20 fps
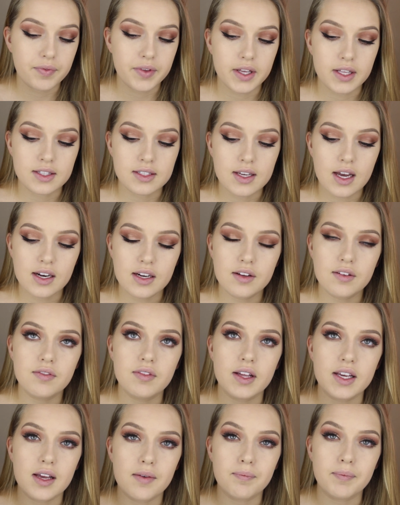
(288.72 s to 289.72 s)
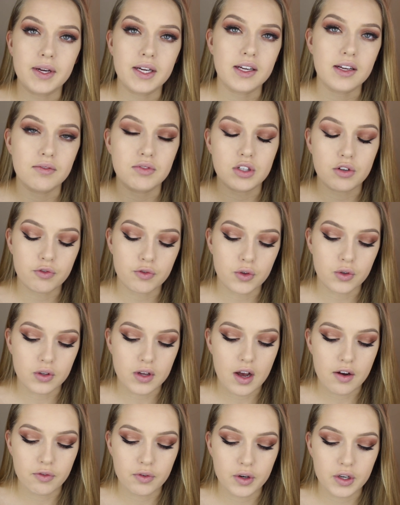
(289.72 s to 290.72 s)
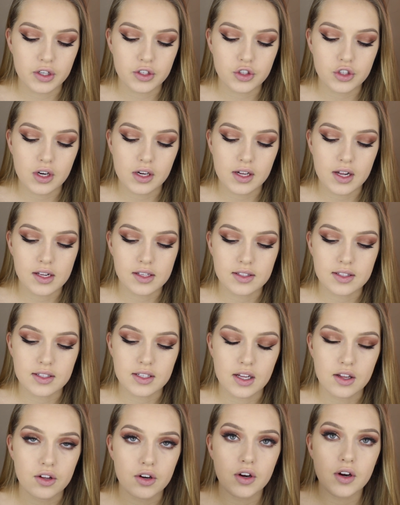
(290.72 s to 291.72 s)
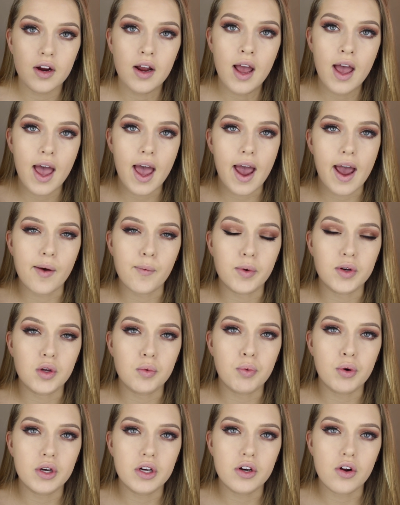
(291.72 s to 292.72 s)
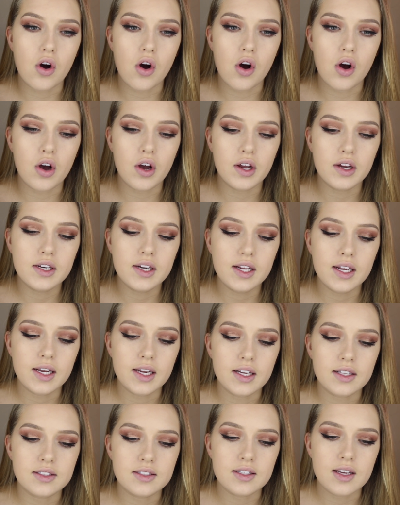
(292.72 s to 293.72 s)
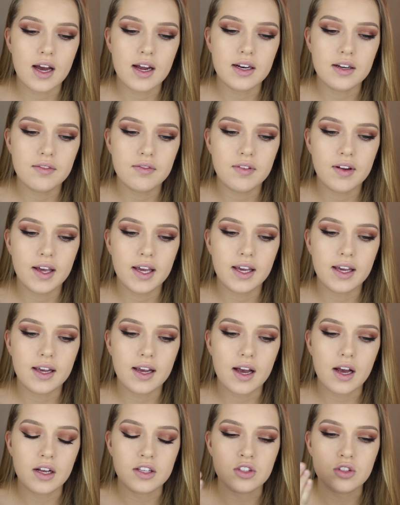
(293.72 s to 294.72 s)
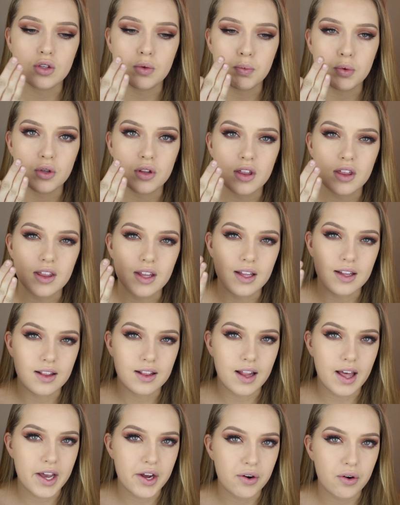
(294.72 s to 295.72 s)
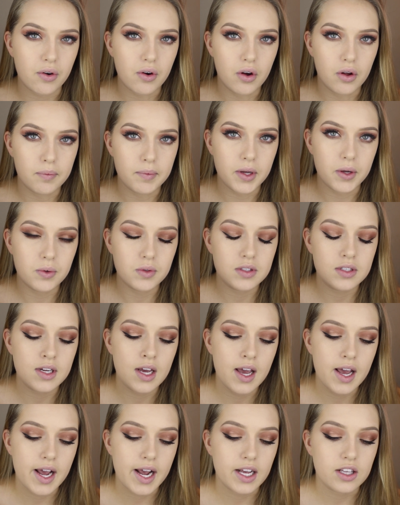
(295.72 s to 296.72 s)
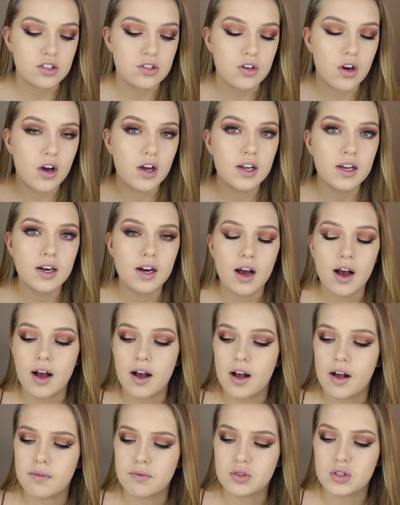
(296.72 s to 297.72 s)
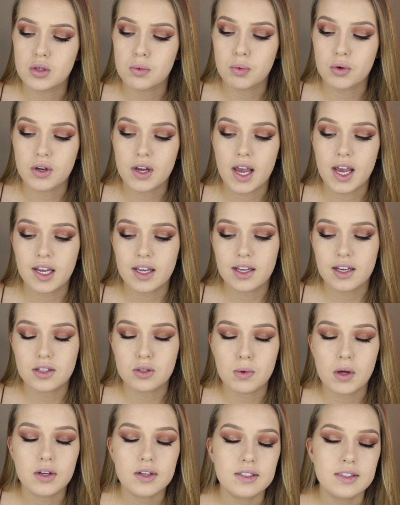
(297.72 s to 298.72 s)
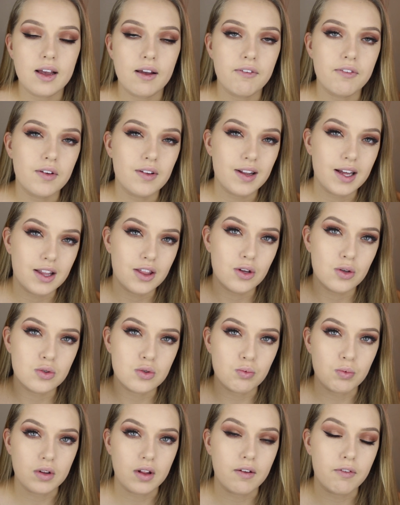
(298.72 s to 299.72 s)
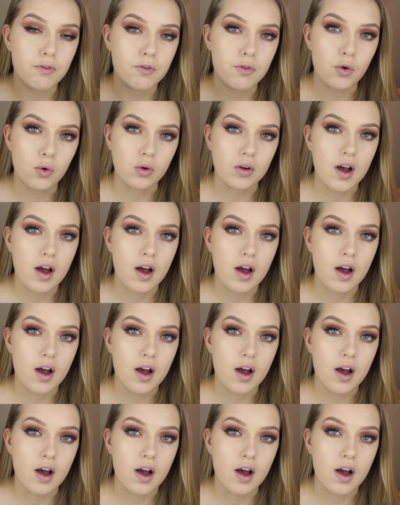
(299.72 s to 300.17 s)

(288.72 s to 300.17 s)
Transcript: It's kind of like a medium to full coverage concealer, and when you put it on, it's kind of like a super thin layer almost. It's not super cakey as well, because I feel like those really full